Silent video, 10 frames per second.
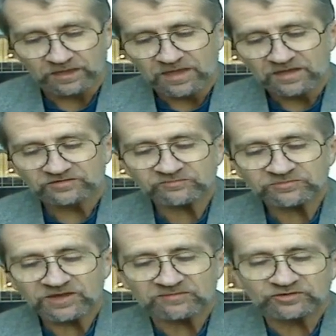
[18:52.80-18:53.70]

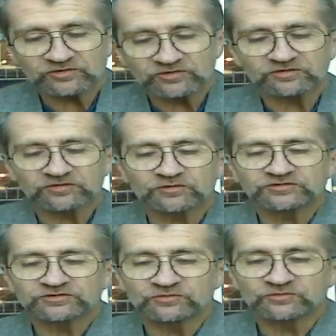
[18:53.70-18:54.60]
Sometimes an earnest
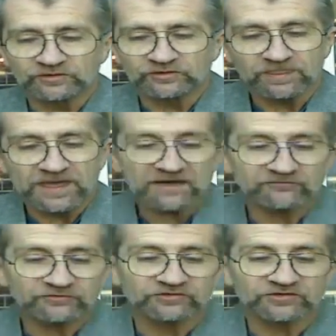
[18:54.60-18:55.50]
Christian will,
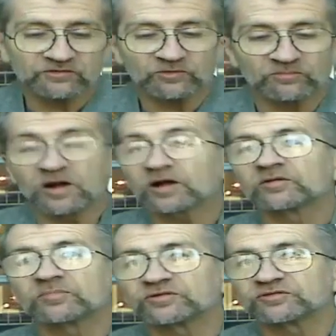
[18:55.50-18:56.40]
after some
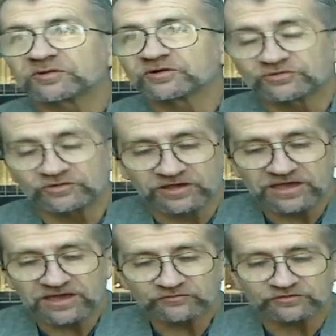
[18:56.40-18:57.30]
remarkable spiritual
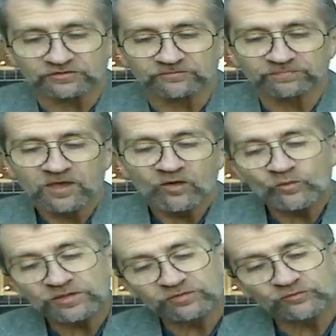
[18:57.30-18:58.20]
encounter,
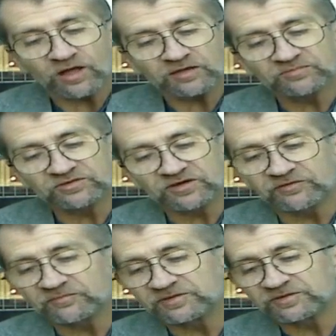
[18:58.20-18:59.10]
withdraw himself
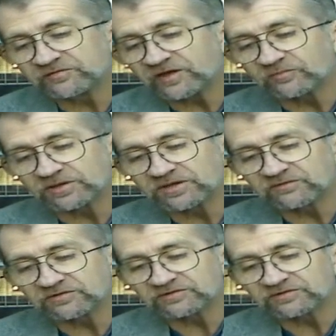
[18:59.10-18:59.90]
from his fellow believers